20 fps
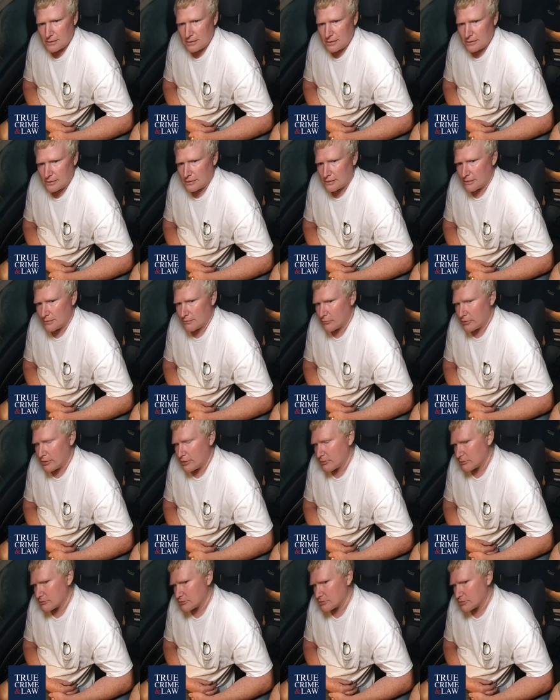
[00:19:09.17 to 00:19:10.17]
Um, we
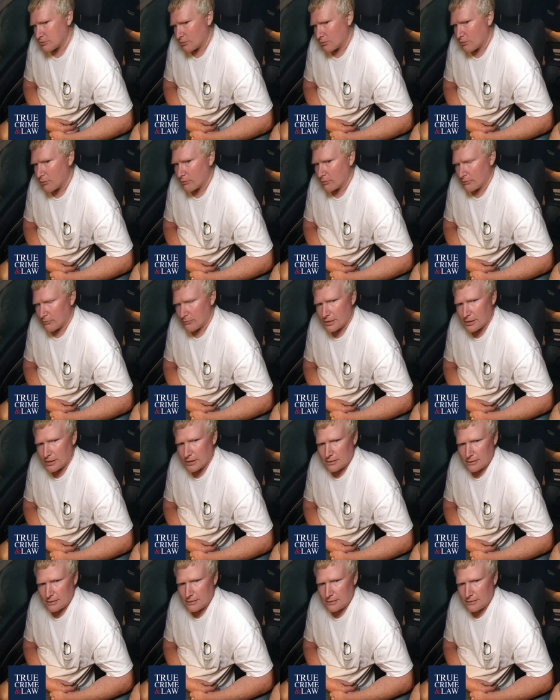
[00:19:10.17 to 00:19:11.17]
don't store them, but
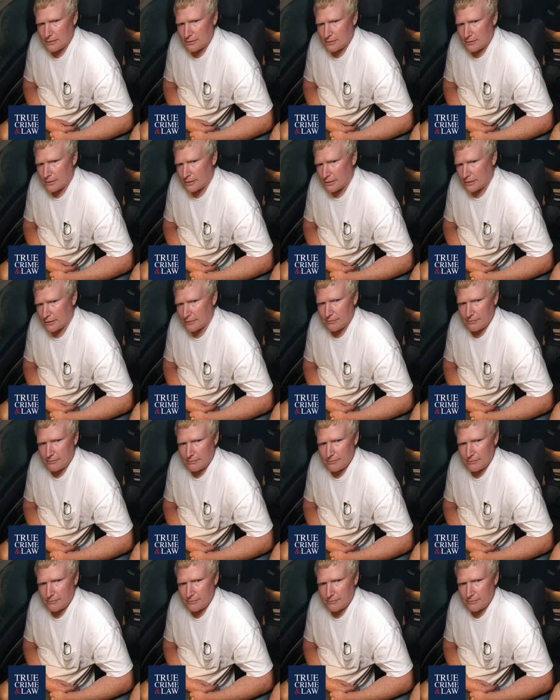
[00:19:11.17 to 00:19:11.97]
they're,